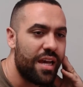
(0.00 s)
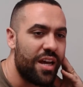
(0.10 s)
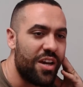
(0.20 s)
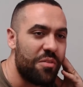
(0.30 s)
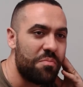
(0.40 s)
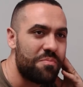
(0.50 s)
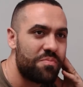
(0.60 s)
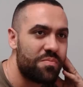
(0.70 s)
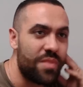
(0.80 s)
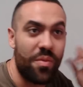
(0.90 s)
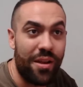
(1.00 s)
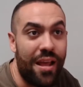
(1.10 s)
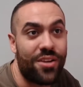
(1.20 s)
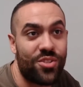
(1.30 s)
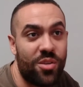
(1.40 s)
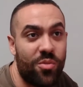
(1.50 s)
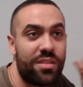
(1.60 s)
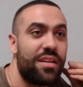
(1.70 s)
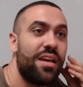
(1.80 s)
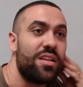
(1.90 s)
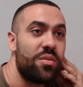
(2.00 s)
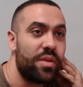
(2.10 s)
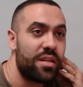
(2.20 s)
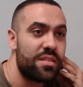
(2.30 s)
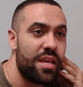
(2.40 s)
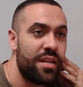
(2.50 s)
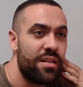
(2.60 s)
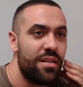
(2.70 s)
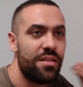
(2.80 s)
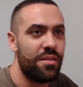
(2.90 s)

they might actually work together, because then